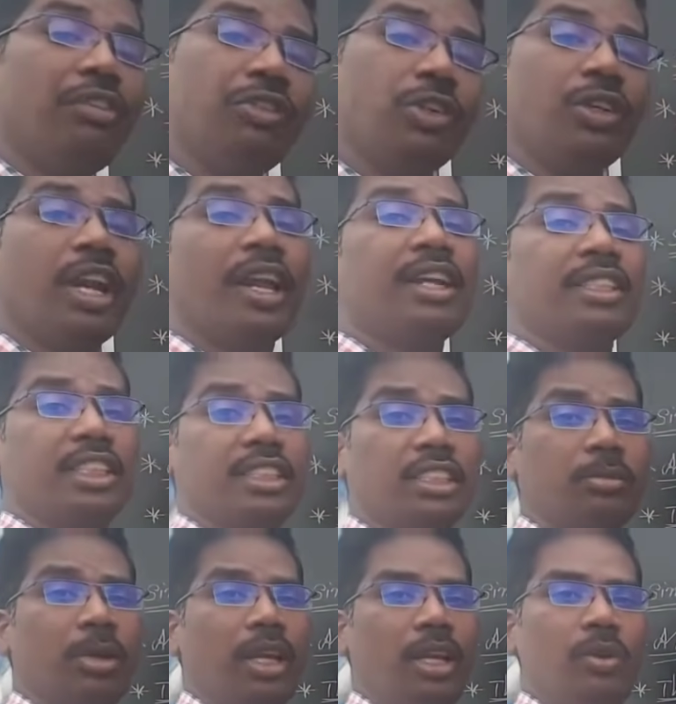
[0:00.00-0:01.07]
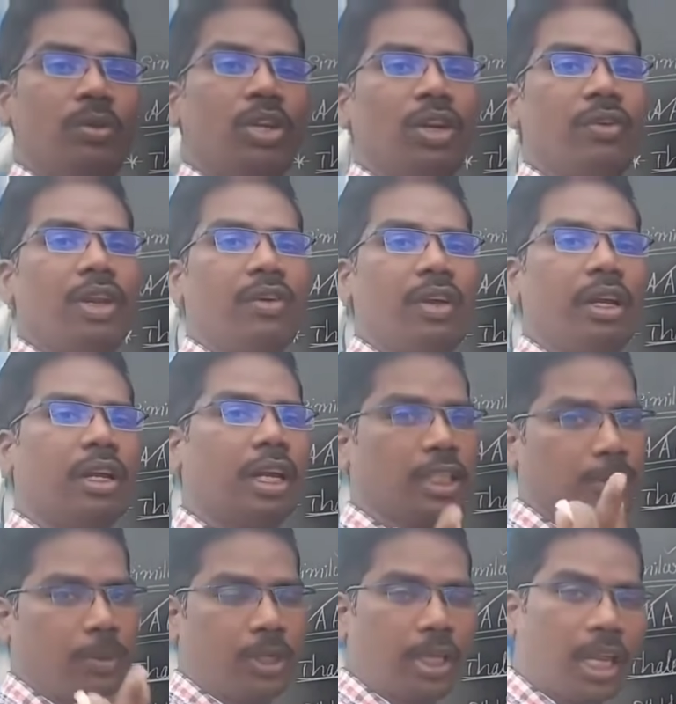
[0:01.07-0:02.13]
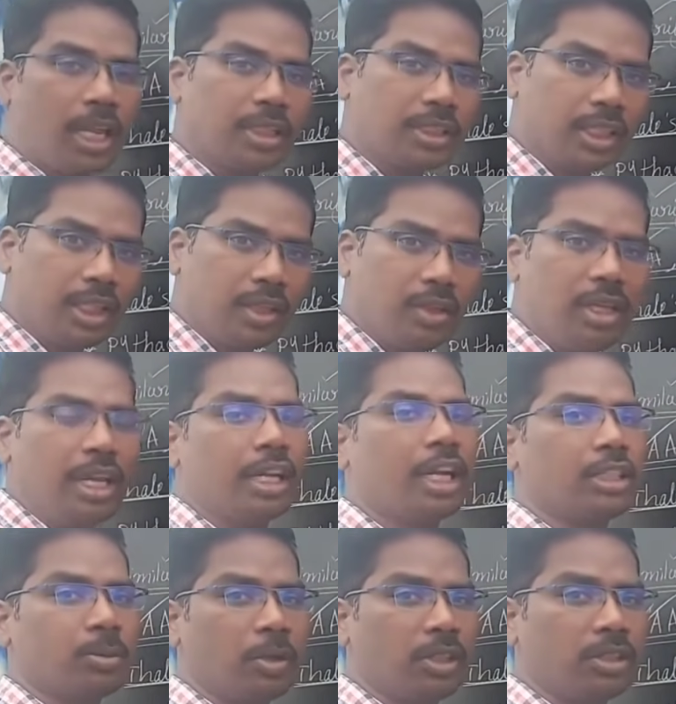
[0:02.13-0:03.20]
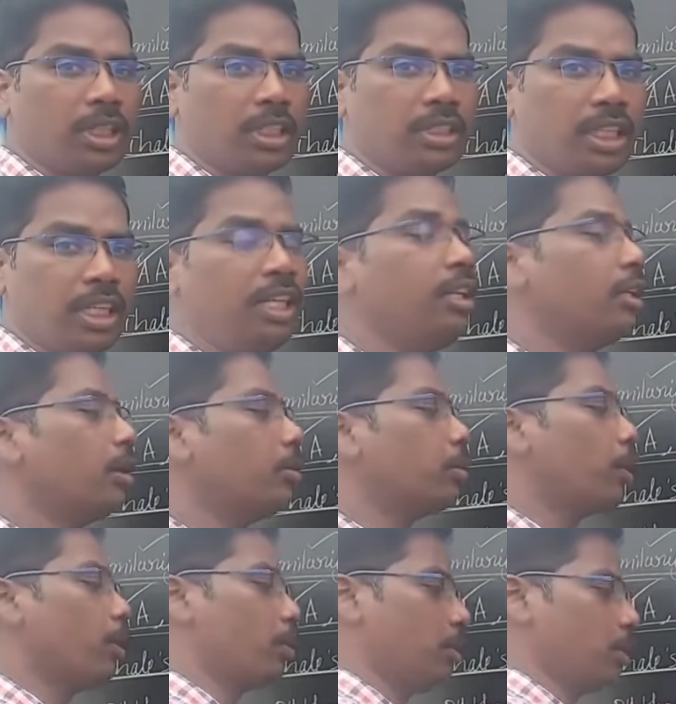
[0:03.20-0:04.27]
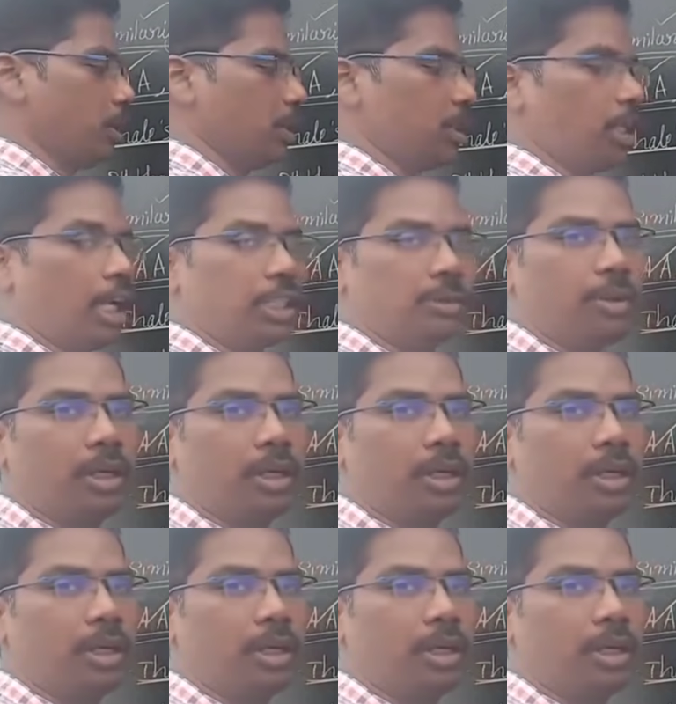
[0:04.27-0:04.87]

If 2 triangles are similar, we know very well corresponding angles are equal and corresponding sides are in proportion.